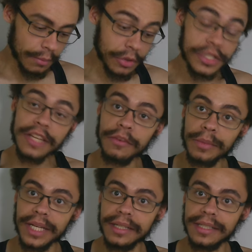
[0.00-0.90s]

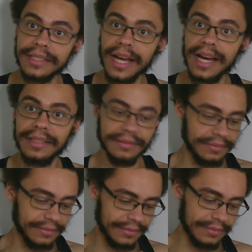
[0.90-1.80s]
Perceivably. It's not,
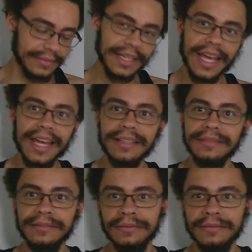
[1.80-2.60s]
again,